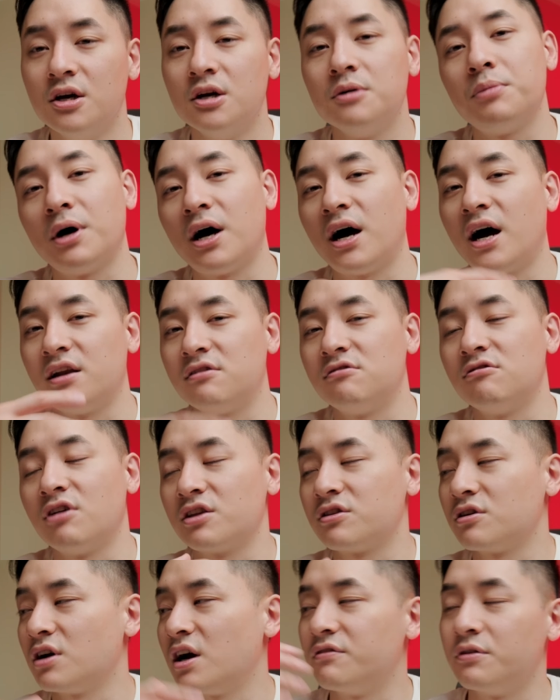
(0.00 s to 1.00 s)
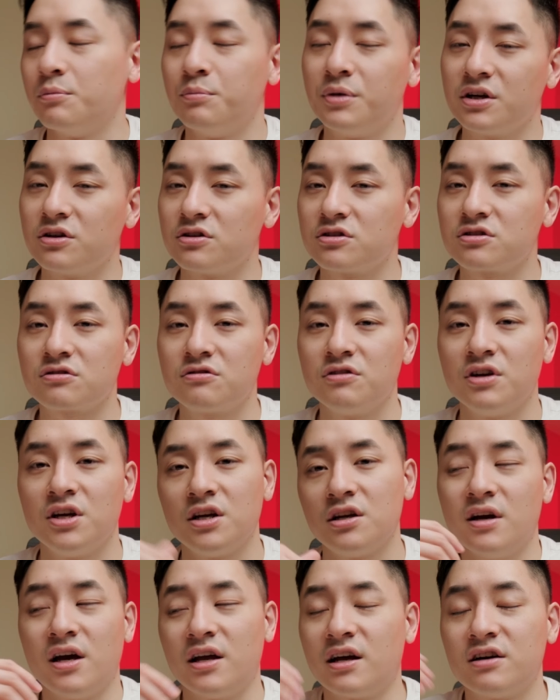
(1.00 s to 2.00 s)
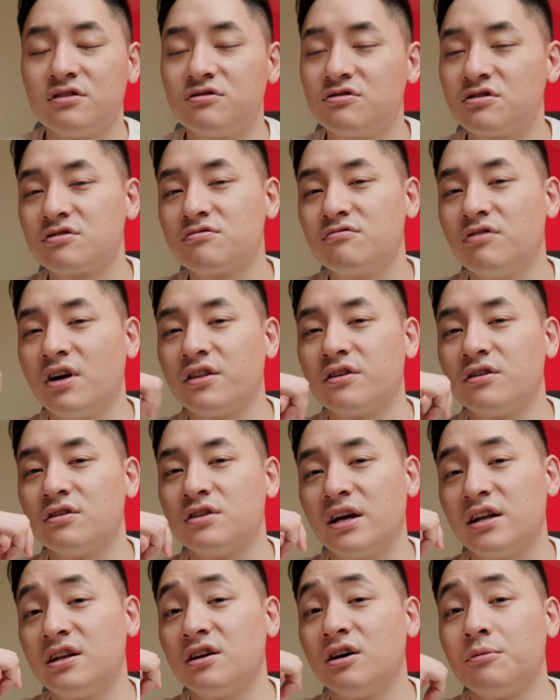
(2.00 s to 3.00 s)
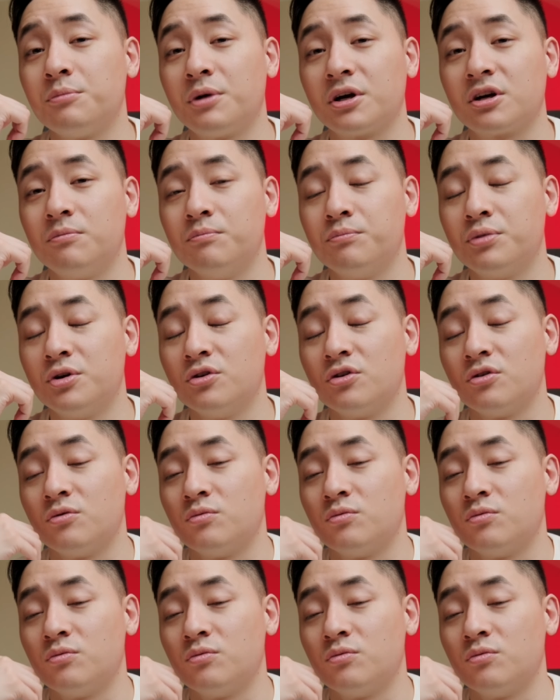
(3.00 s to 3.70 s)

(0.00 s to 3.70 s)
but I'd rather have a bigger screen and I'd just rather edit on my computer,